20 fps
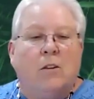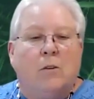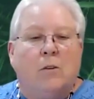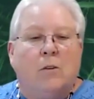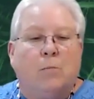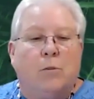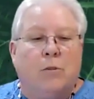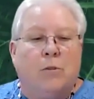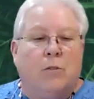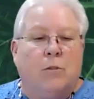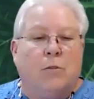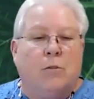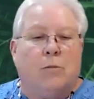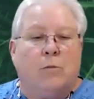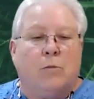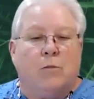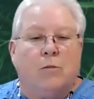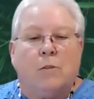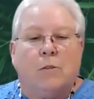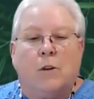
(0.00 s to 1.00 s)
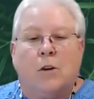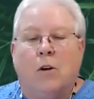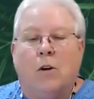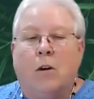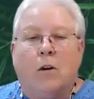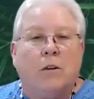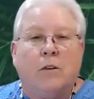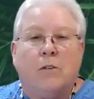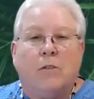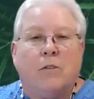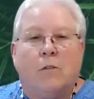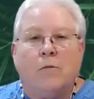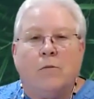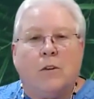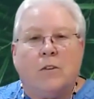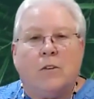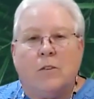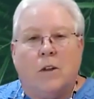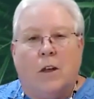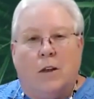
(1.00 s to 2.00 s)
to produce, regardless of
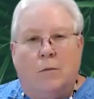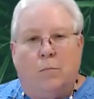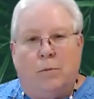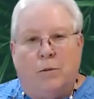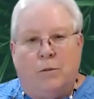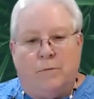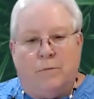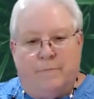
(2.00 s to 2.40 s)
its type.